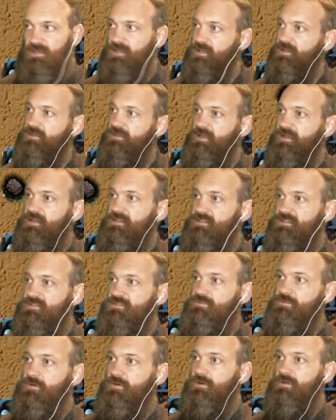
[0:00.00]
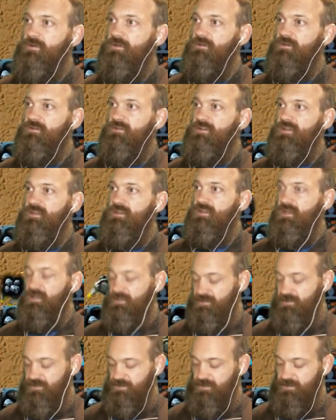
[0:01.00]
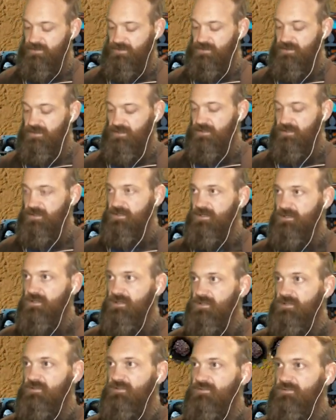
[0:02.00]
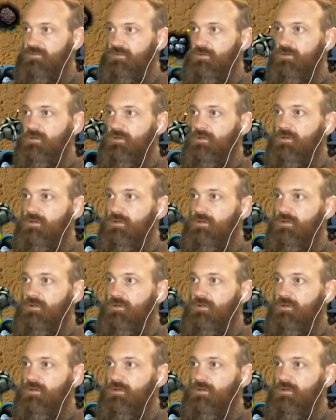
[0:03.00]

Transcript: that is not connected. Let's have a look.